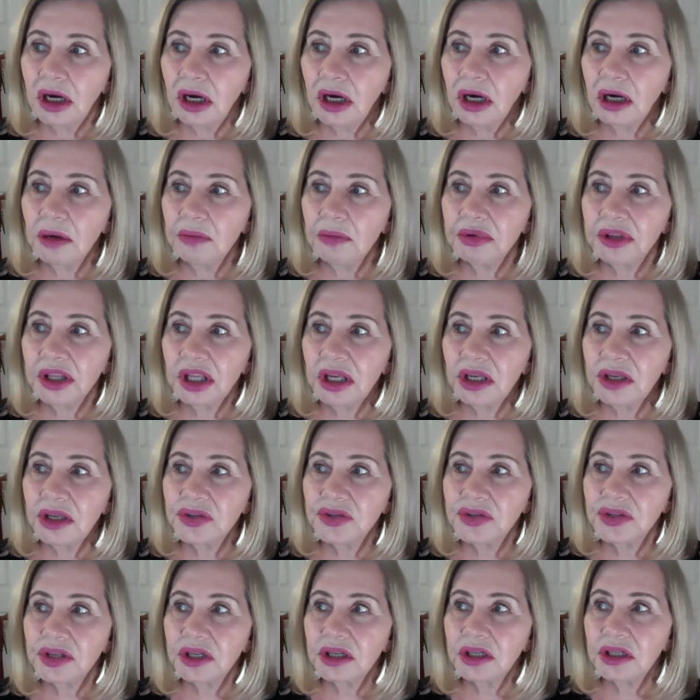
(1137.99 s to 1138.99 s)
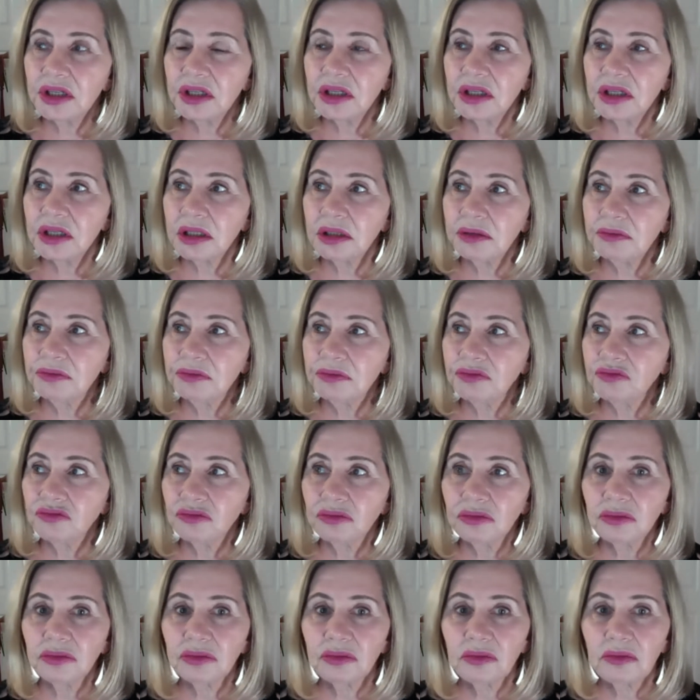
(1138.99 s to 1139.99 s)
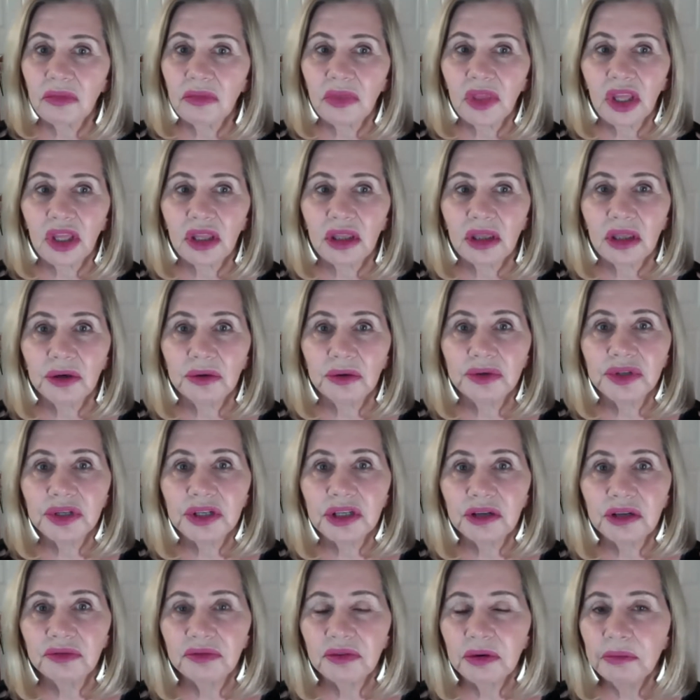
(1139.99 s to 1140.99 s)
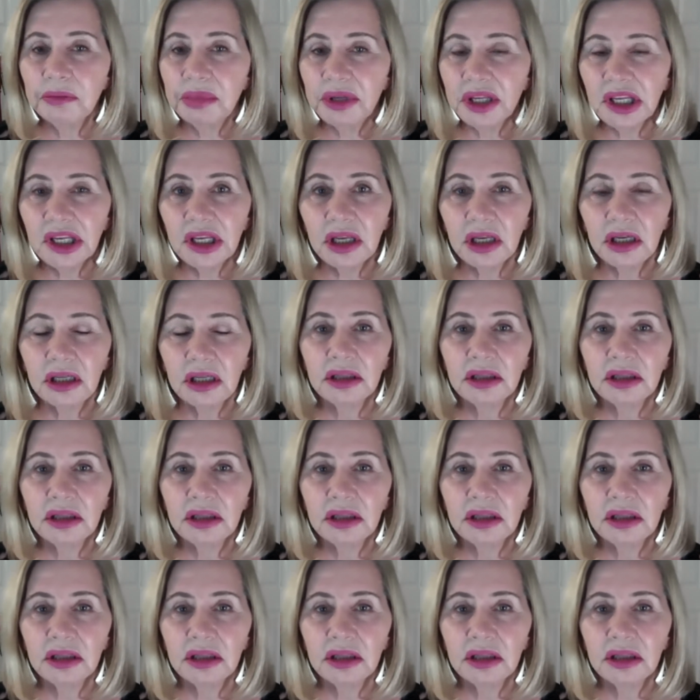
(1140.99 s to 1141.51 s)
a place that there was a different being